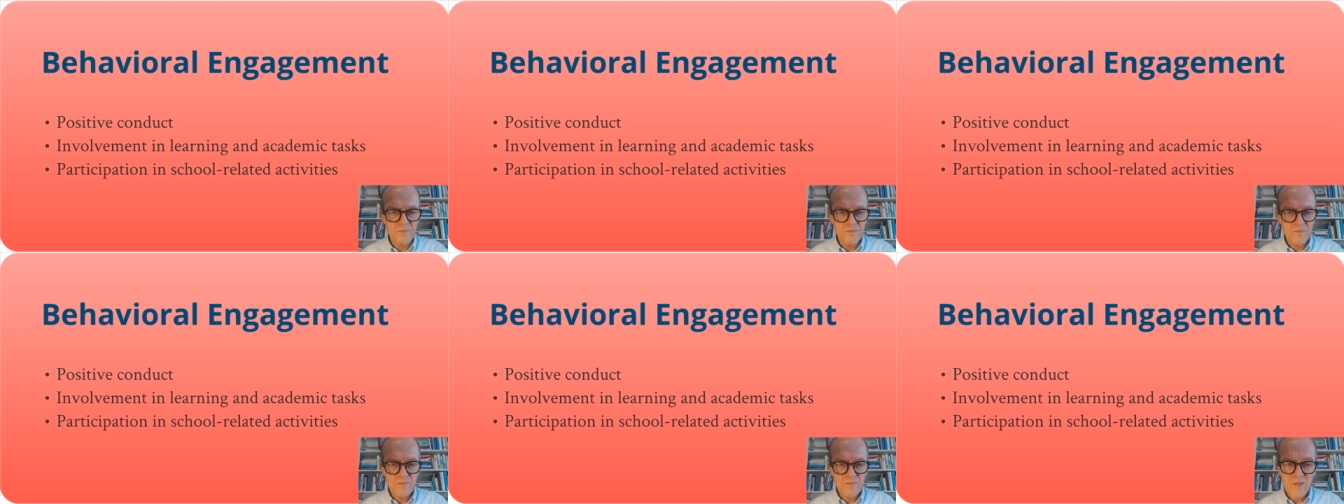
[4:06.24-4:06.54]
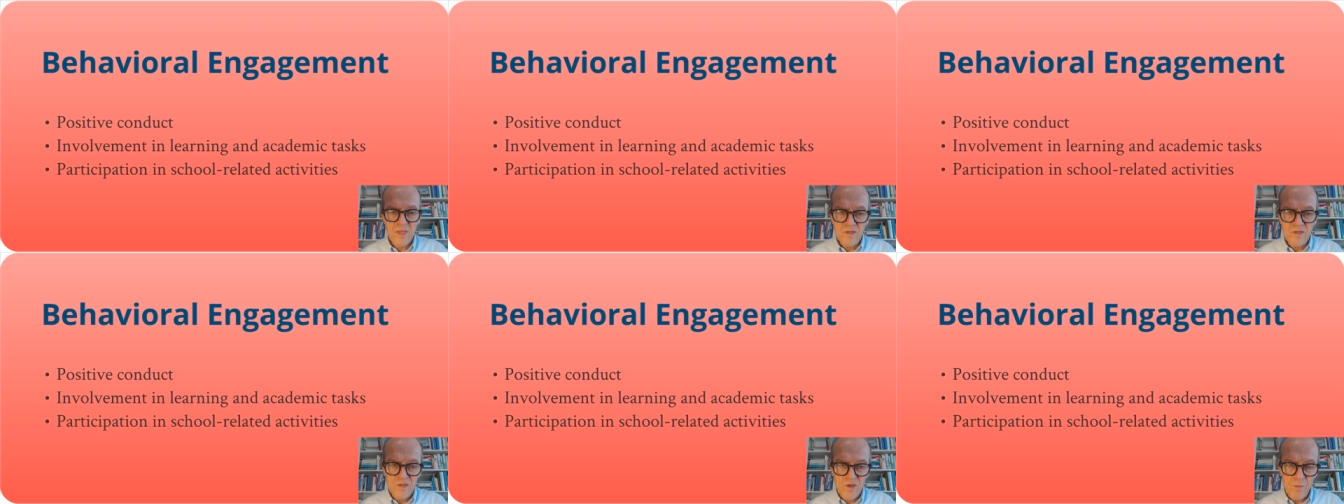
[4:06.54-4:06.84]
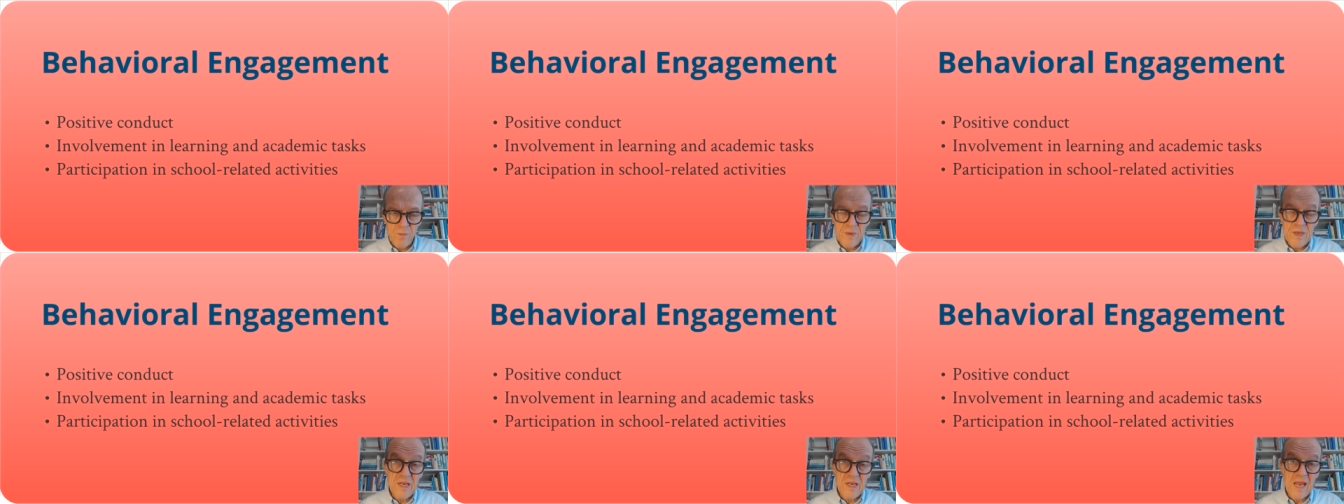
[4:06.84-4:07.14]
So
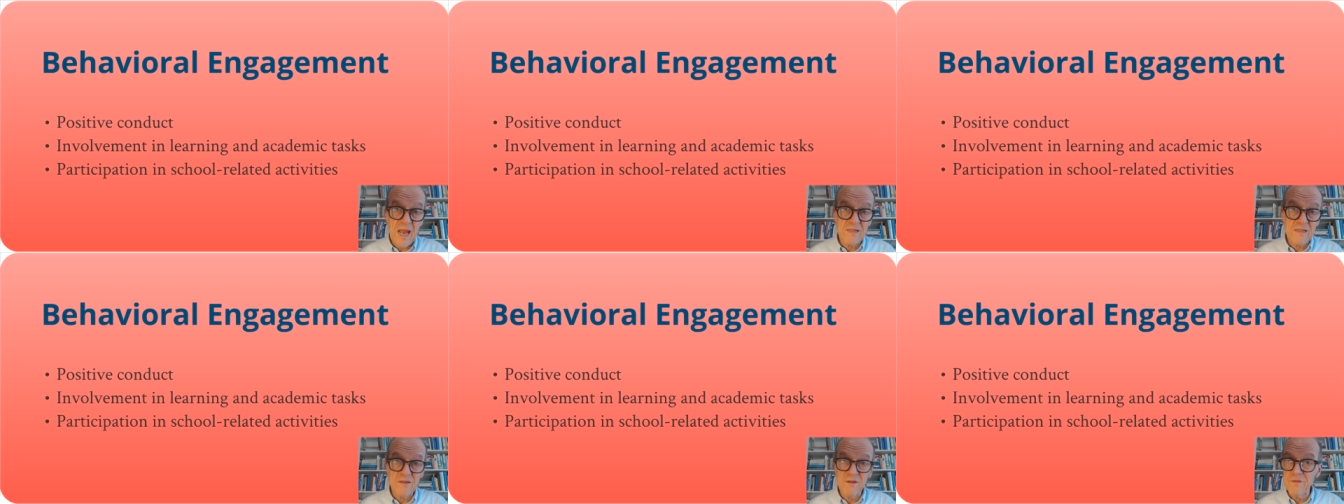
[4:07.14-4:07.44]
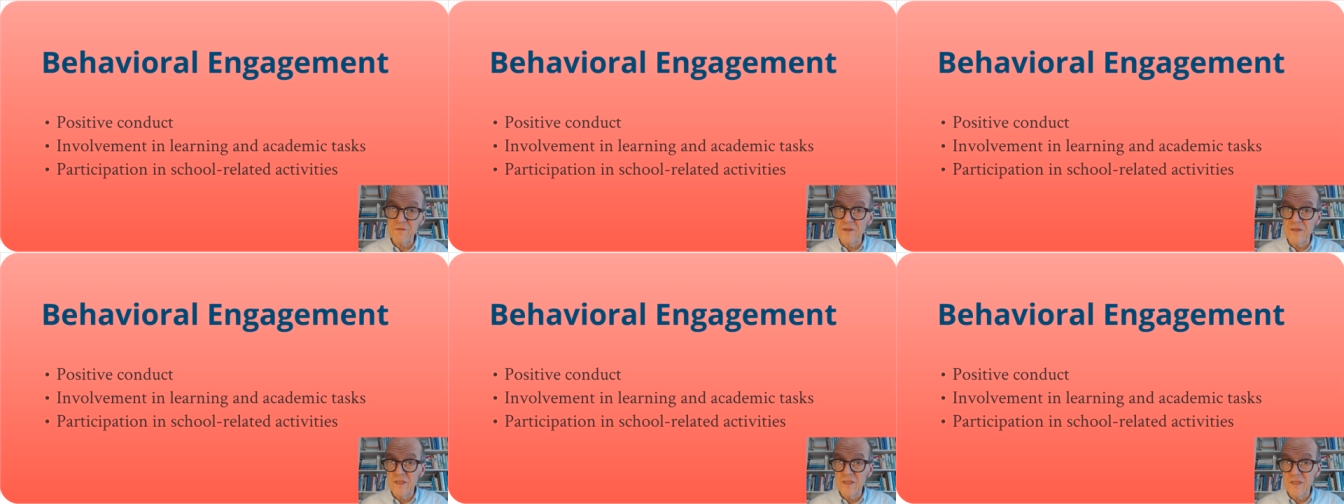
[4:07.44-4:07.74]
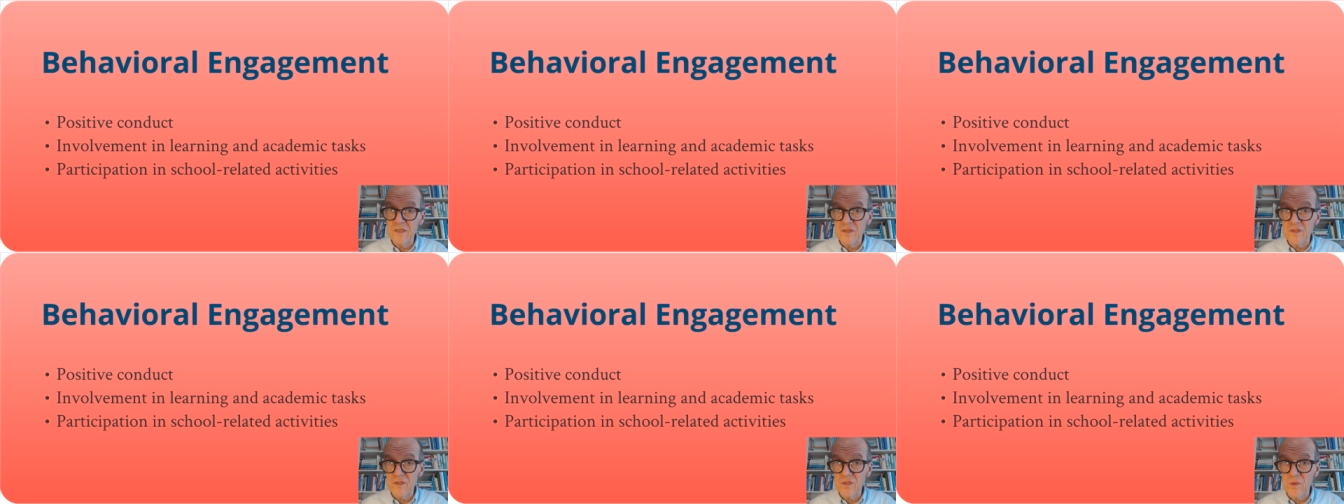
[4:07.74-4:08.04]
being active in
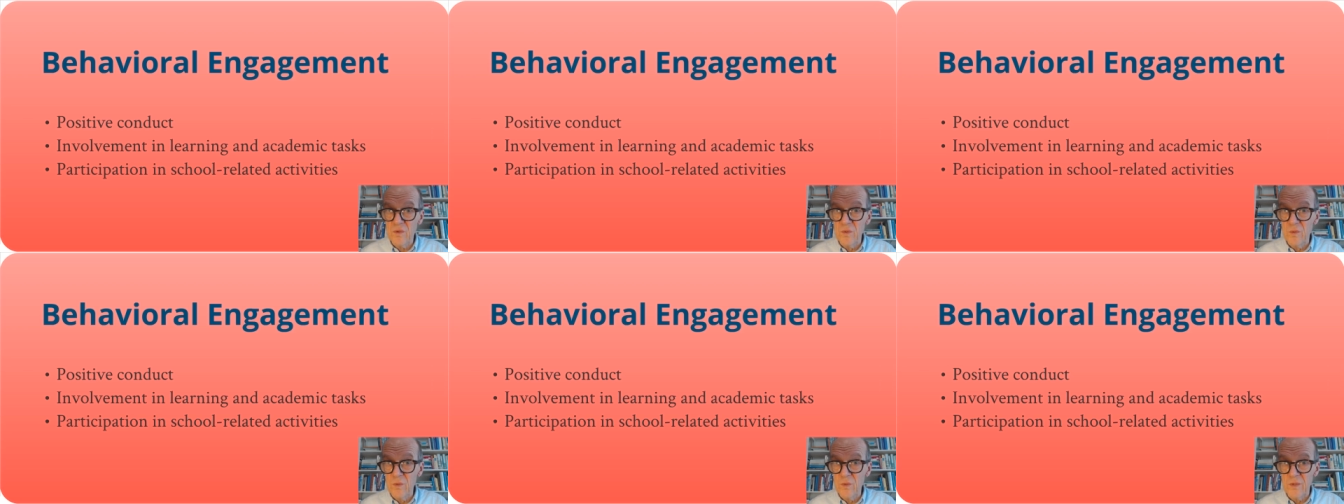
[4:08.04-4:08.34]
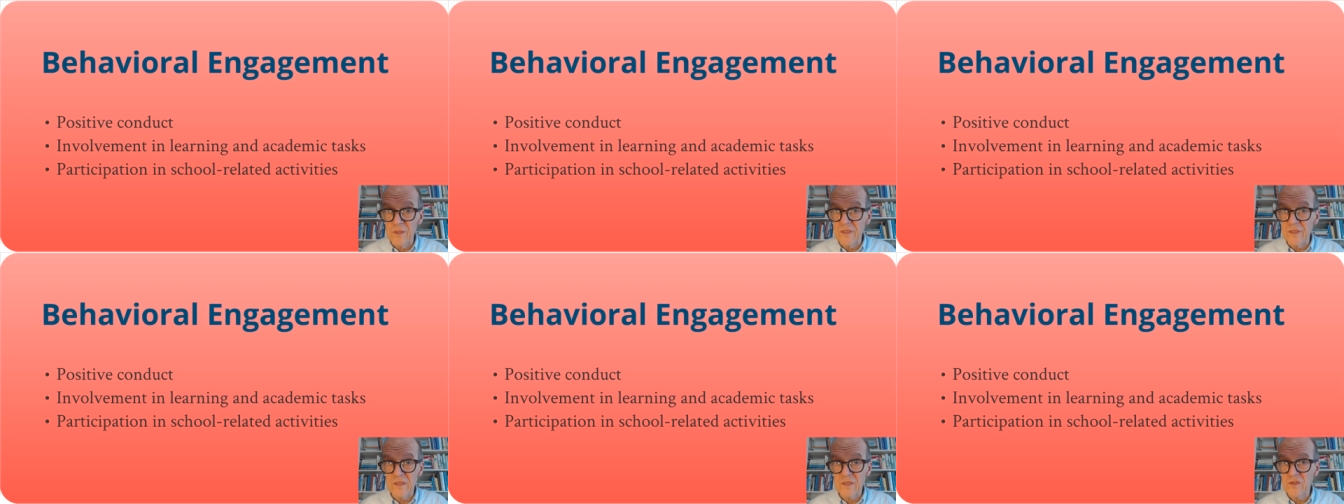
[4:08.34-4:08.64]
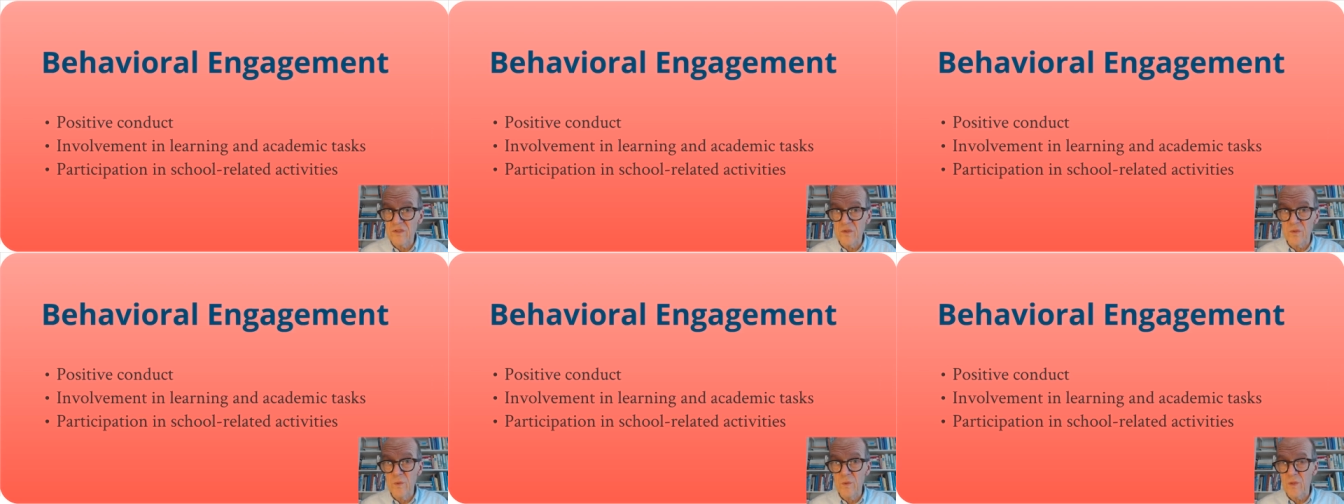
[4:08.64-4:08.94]
the
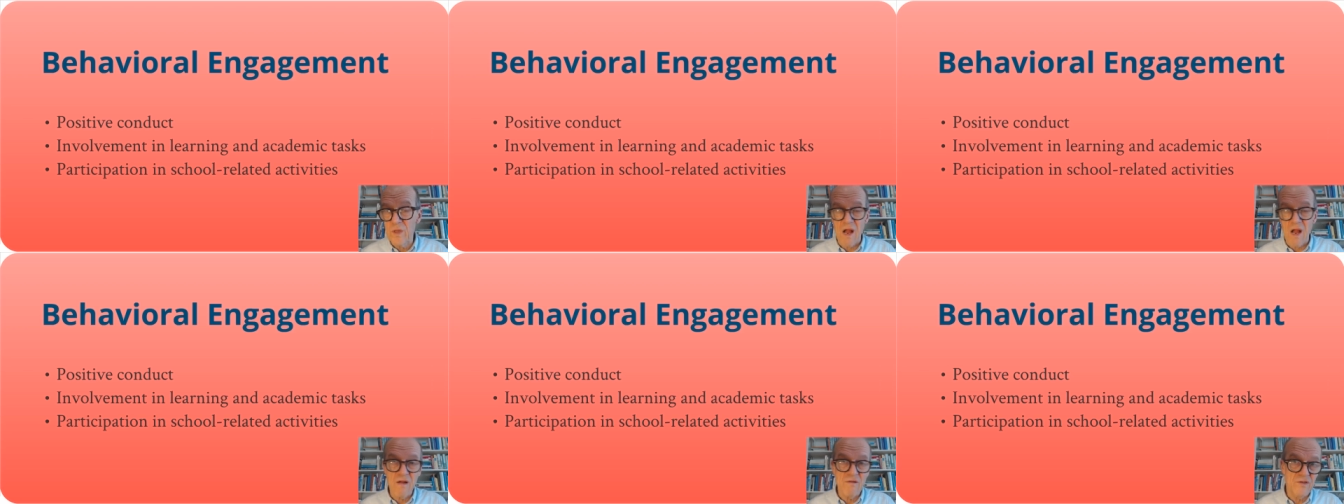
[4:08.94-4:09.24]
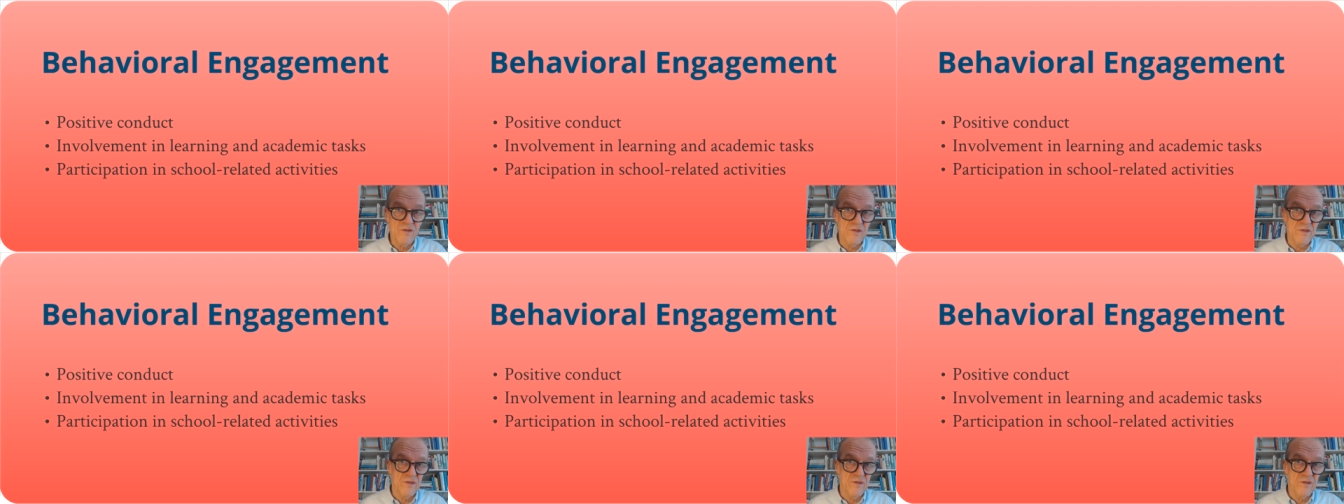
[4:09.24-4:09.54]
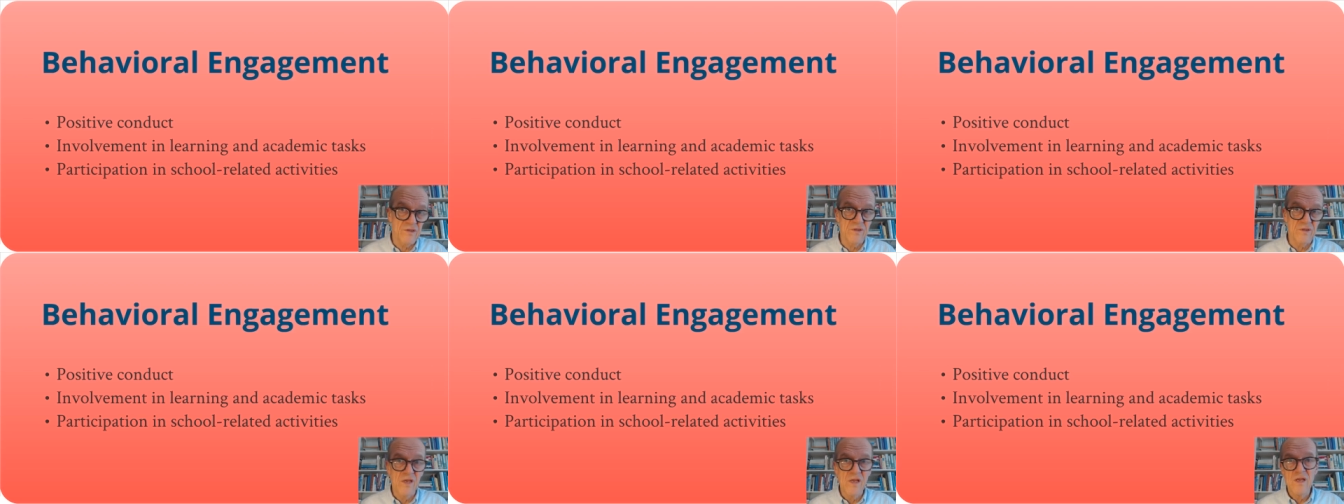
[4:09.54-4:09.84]
school councils,